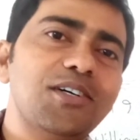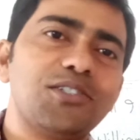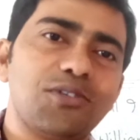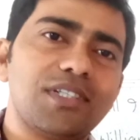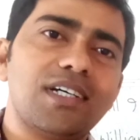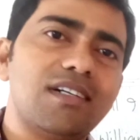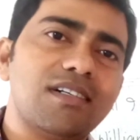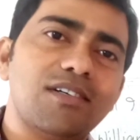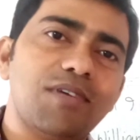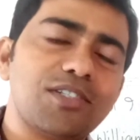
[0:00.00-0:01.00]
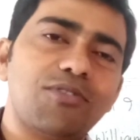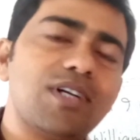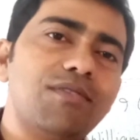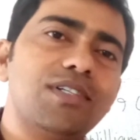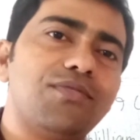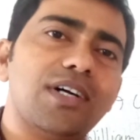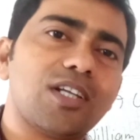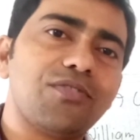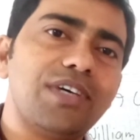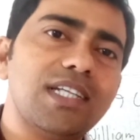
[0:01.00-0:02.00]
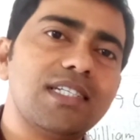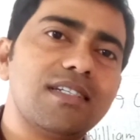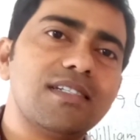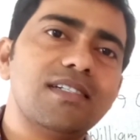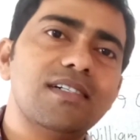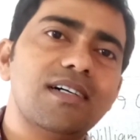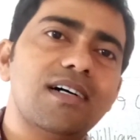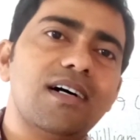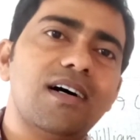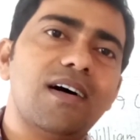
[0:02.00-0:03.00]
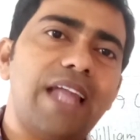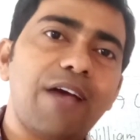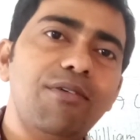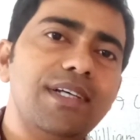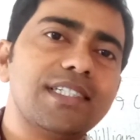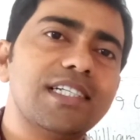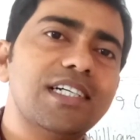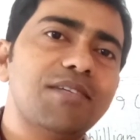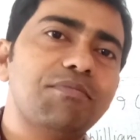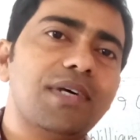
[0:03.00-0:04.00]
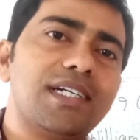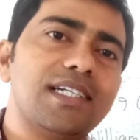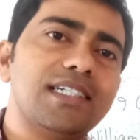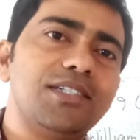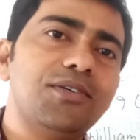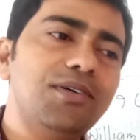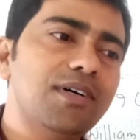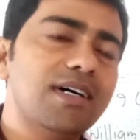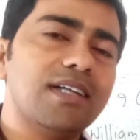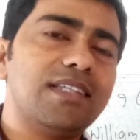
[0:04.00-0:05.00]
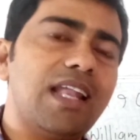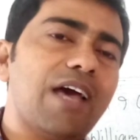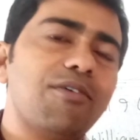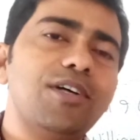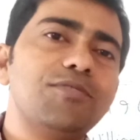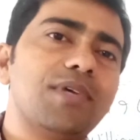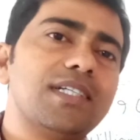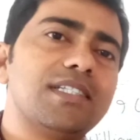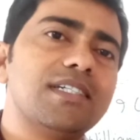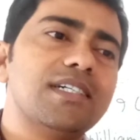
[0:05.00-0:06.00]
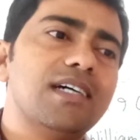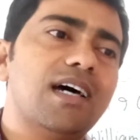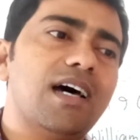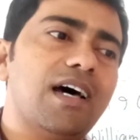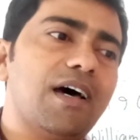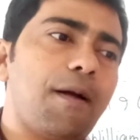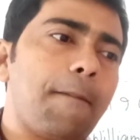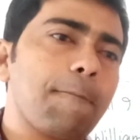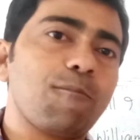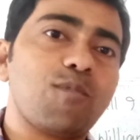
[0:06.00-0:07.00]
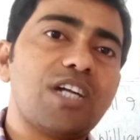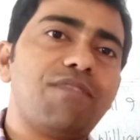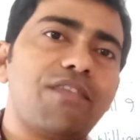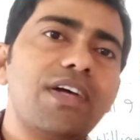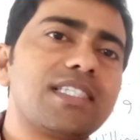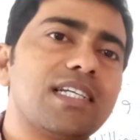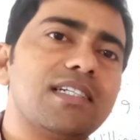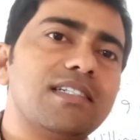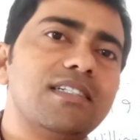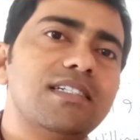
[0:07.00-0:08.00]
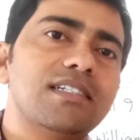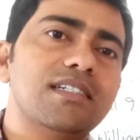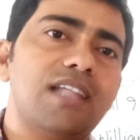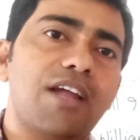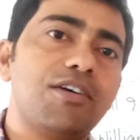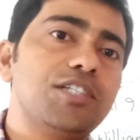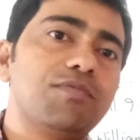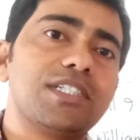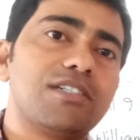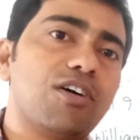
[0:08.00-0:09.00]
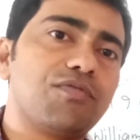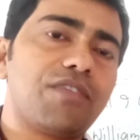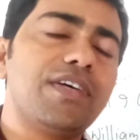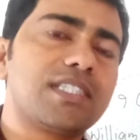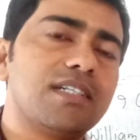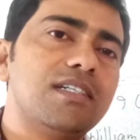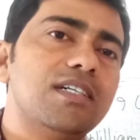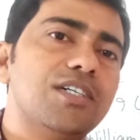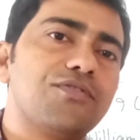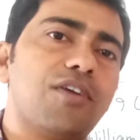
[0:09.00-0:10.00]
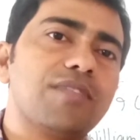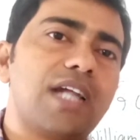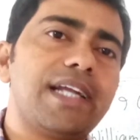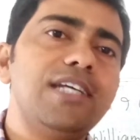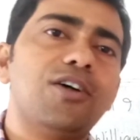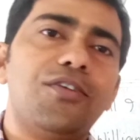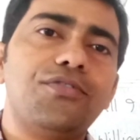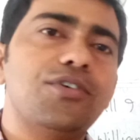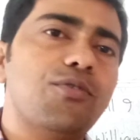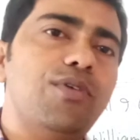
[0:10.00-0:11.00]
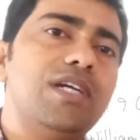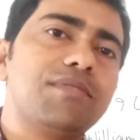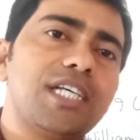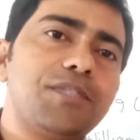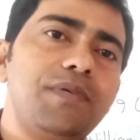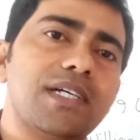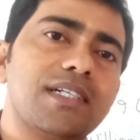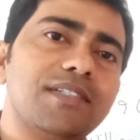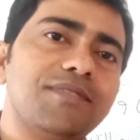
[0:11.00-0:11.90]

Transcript: Chaucer was no doubt the father of English language, but the language was get perfection. The language was got perfection from the writing of William Shakespeare.